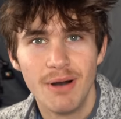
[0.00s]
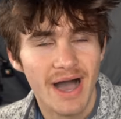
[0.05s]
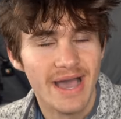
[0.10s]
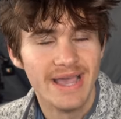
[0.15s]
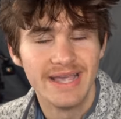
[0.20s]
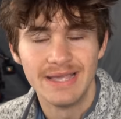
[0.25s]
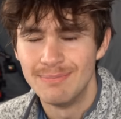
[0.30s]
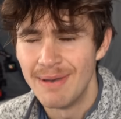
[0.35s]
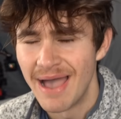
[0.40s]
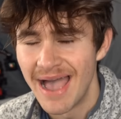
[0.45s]

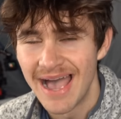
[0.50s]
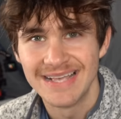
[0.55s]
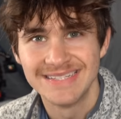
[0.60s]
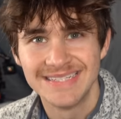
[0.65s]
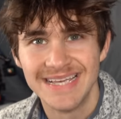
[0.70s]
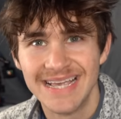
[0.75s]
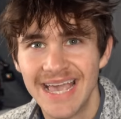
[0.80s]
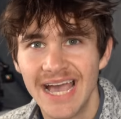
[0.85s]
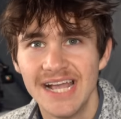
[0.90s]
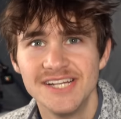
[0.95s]
pike,
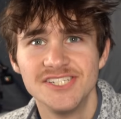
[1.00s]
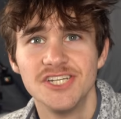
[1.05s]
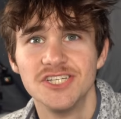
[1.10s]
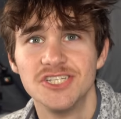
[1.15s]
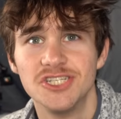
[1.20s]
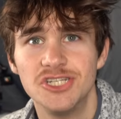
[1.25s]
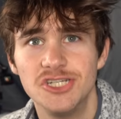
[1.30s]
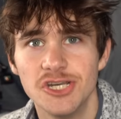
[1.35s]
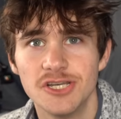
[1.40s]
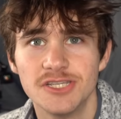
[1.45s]
bass. It
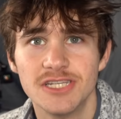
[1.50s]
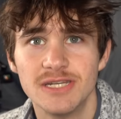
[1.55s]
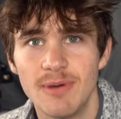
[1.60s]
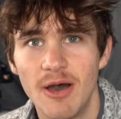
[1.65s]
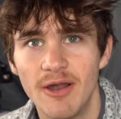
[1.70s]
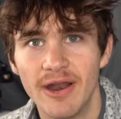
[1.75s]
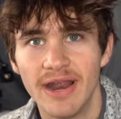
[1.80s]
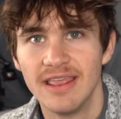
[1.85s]
catches just about